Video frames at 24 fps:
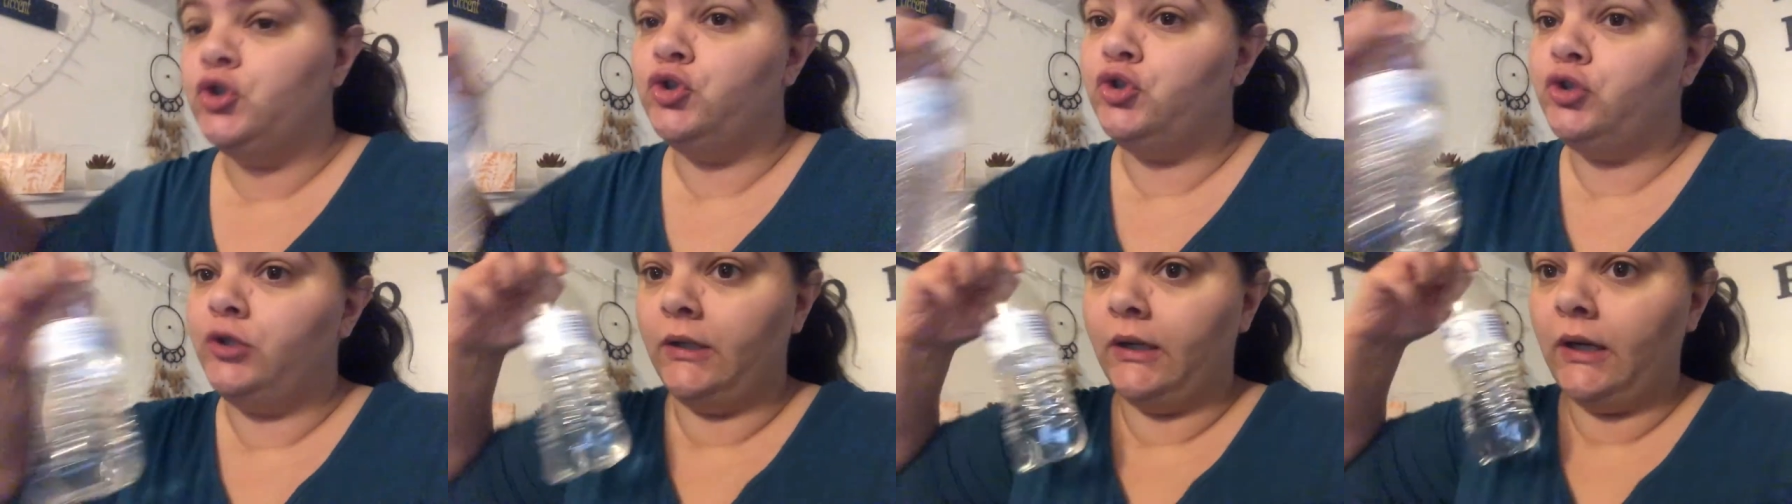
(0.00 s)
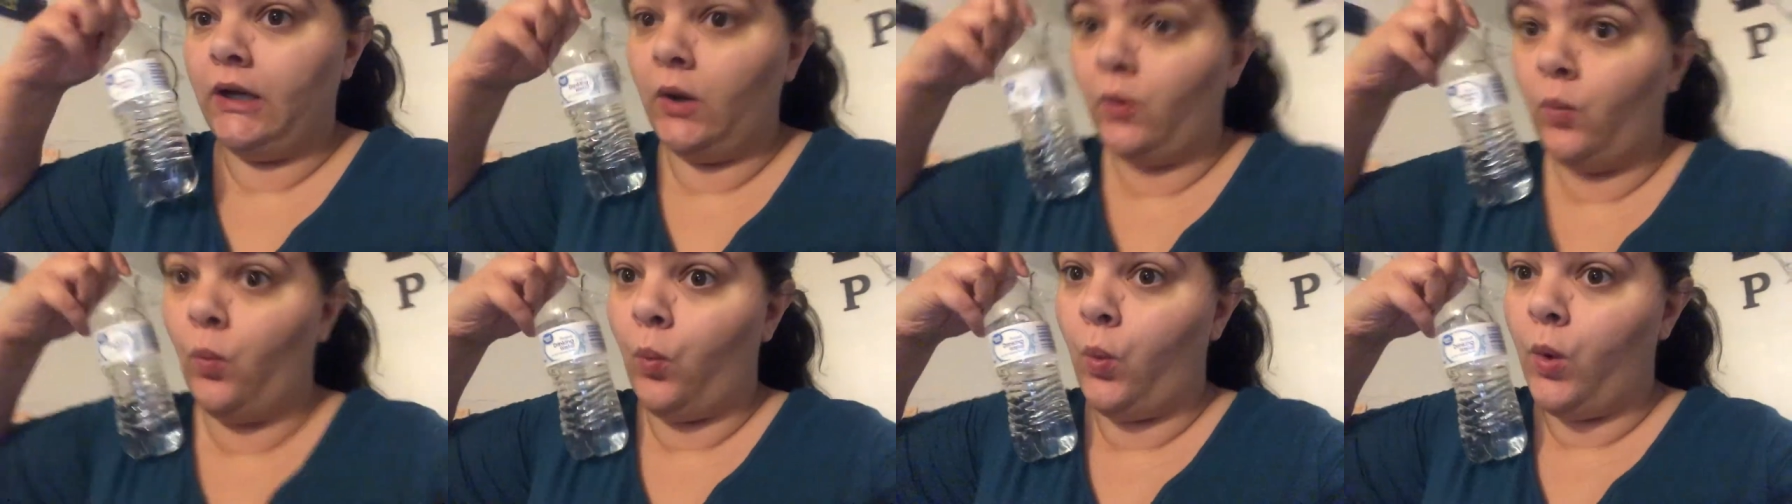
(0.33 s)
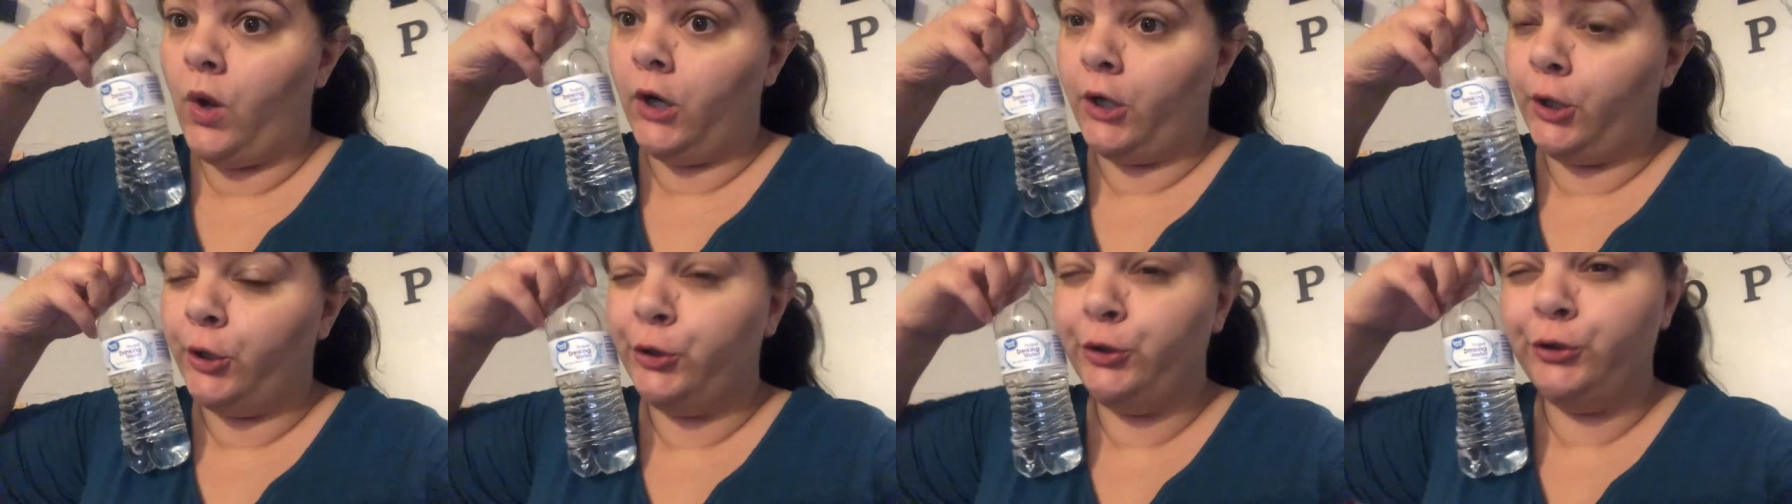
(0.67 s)
drinking
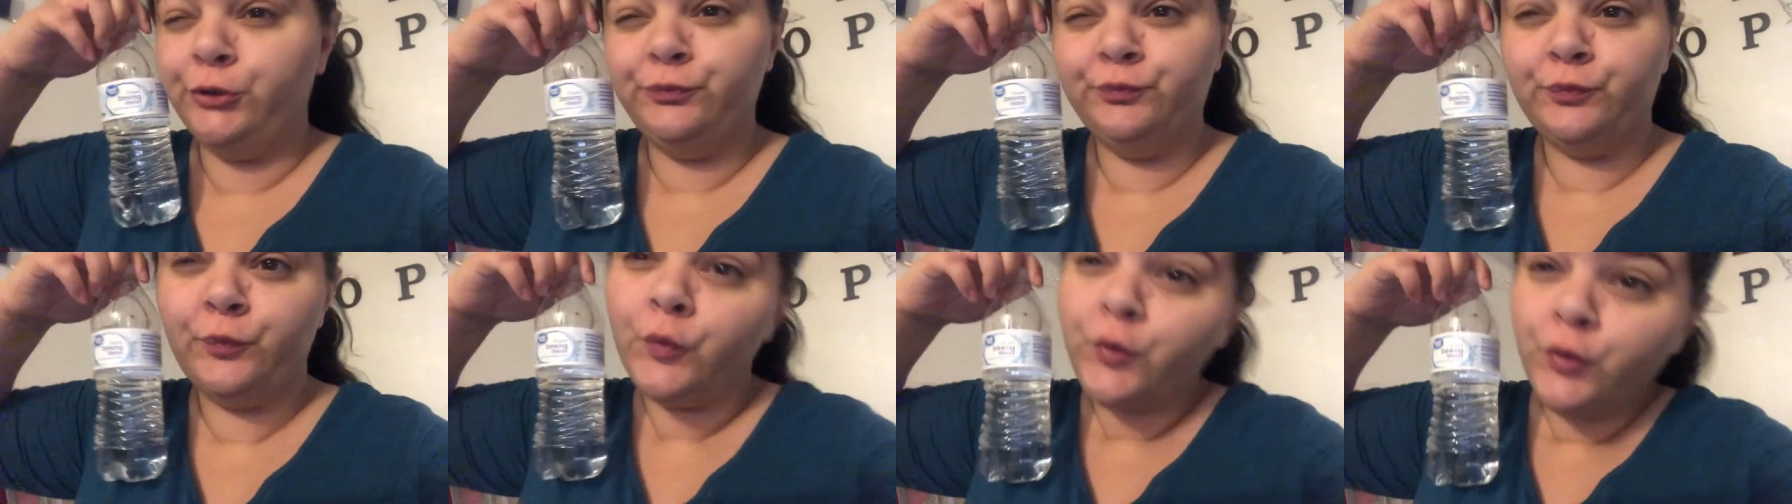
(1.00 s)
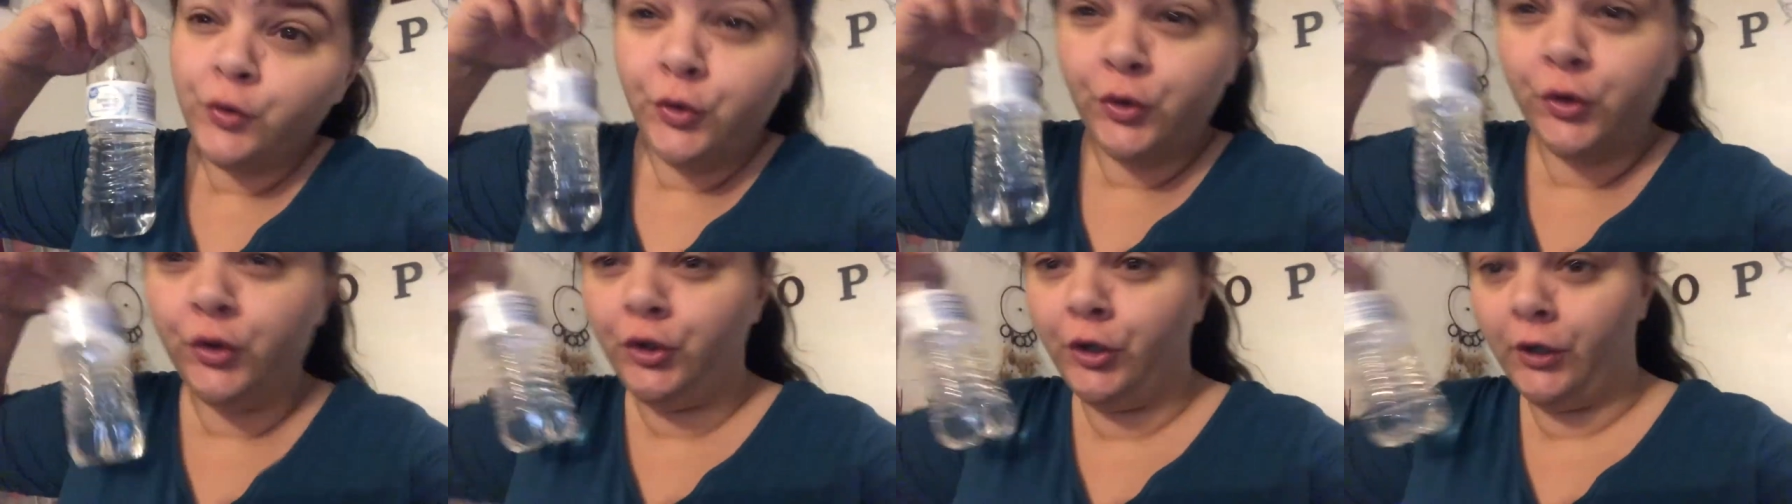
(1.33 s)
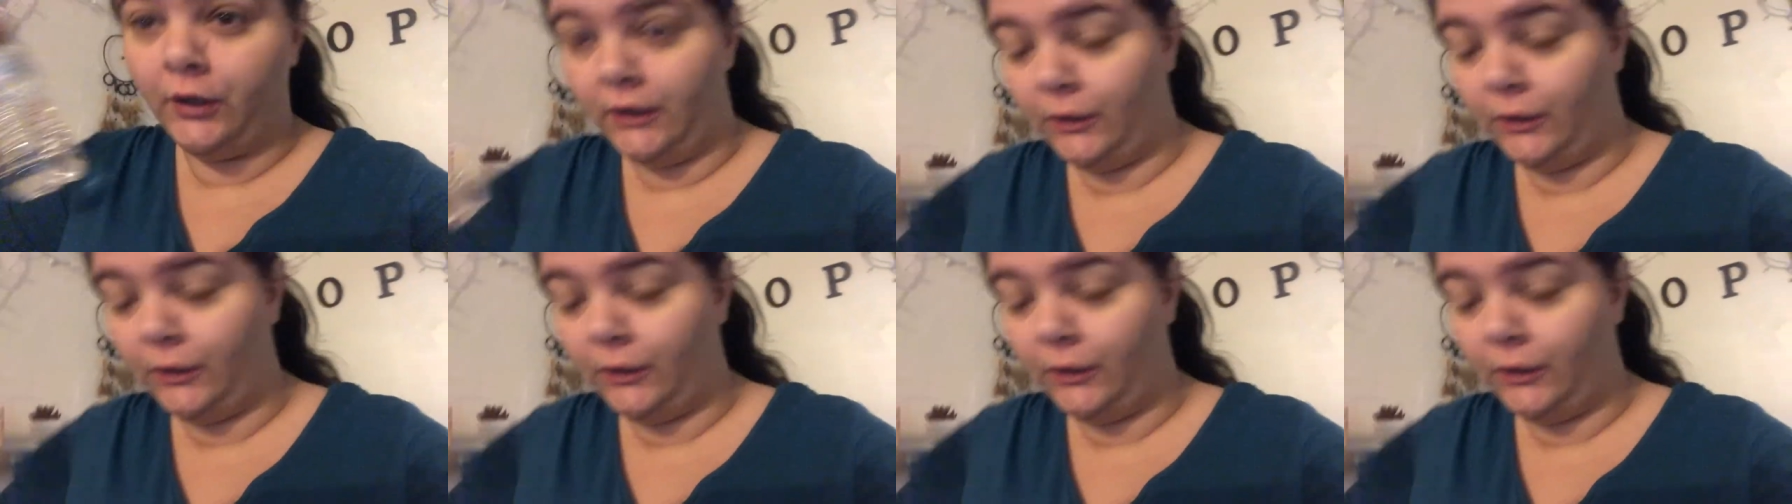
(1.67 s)
water, you